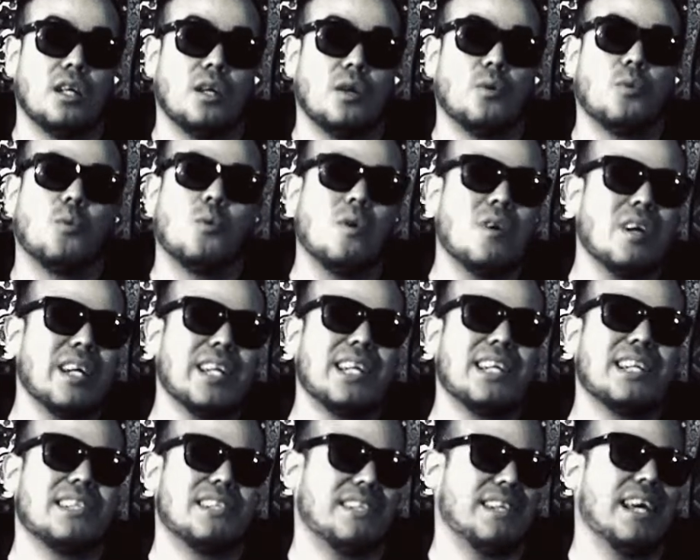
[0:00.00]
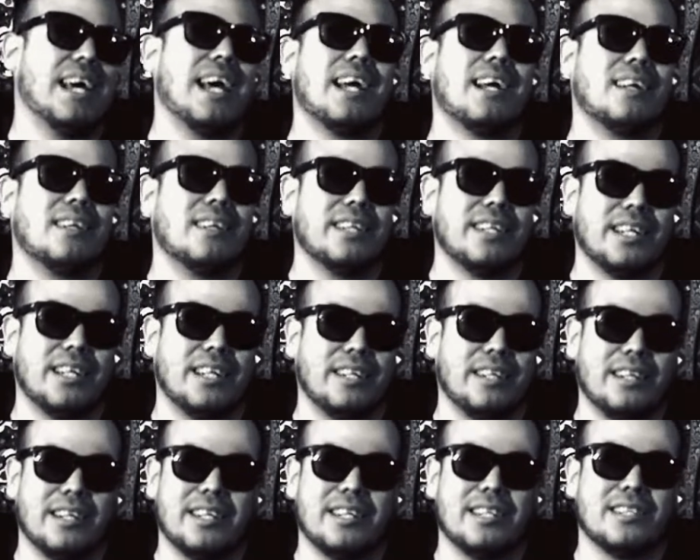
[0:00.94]
What exactly
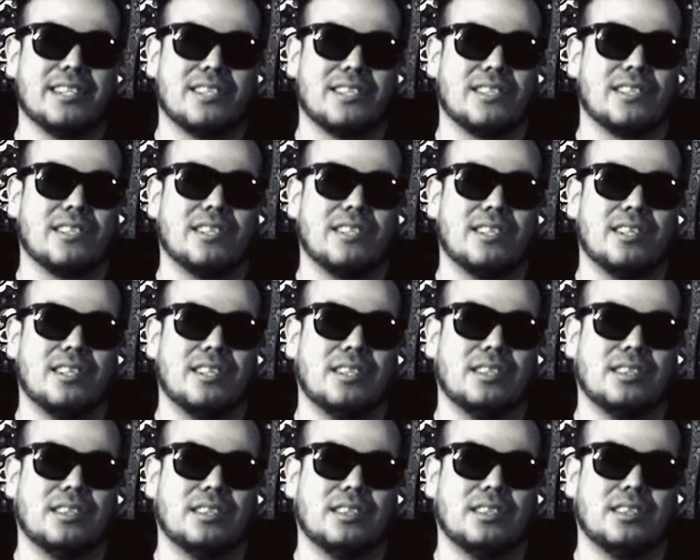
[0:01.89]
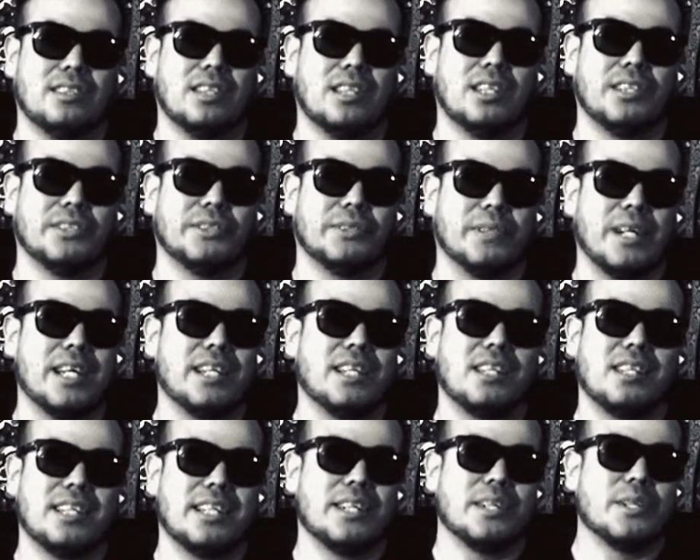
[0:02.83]
does
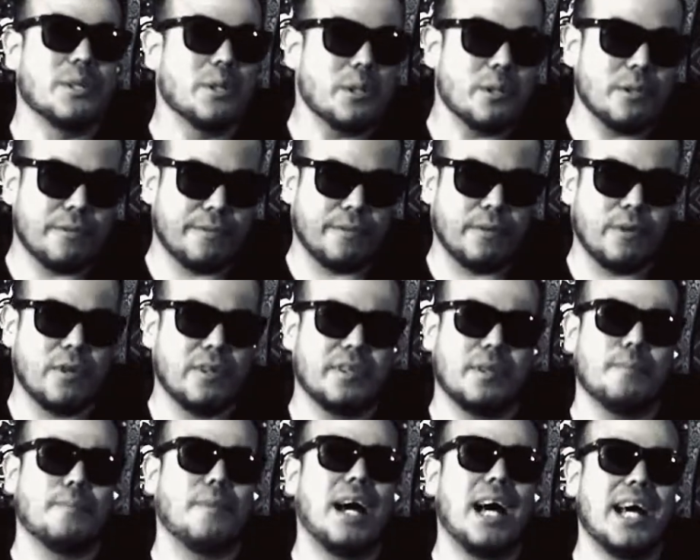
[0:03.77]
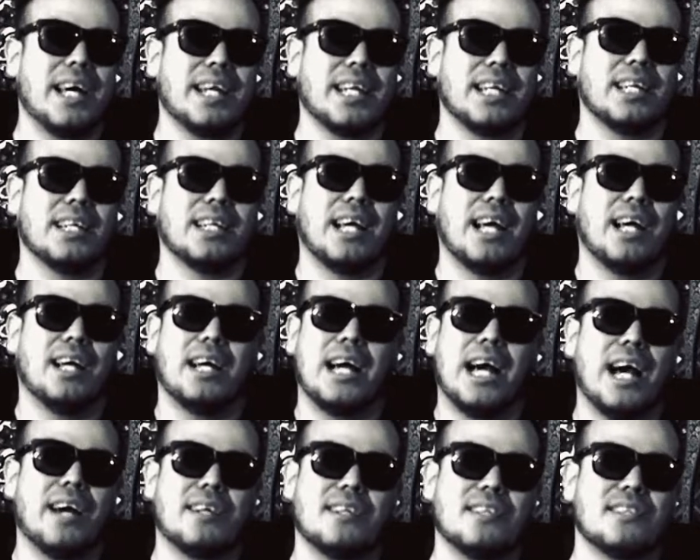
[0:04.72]
adrenaline do for the body, and
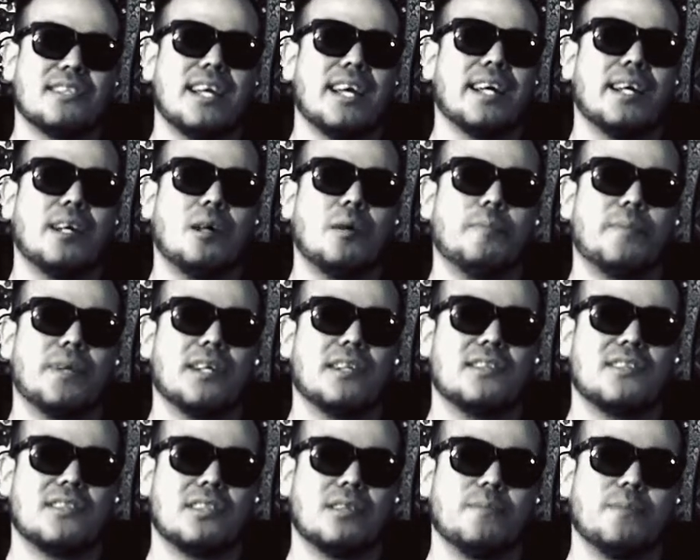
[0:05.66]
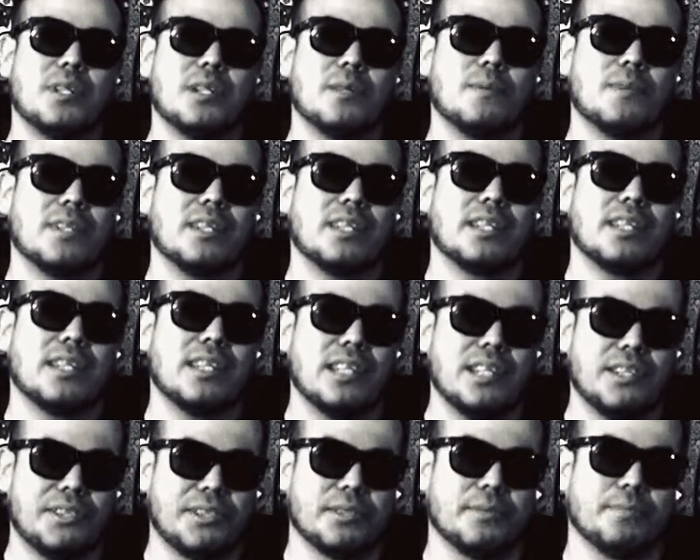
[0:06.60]
how does that help out somebody with the
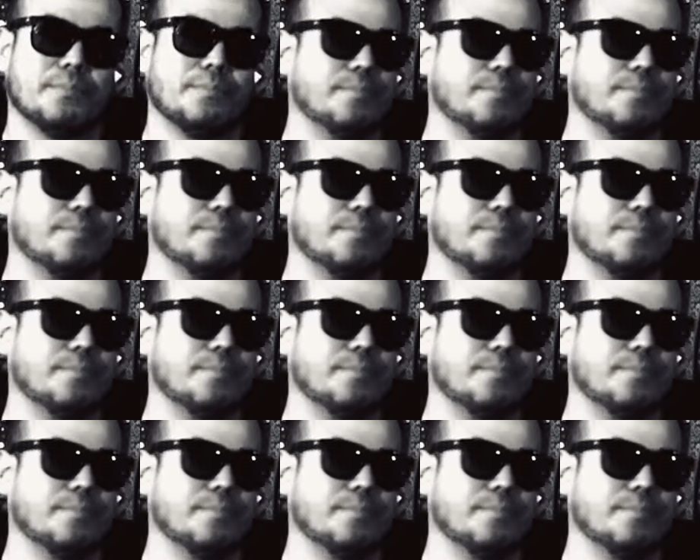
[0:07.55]
condition?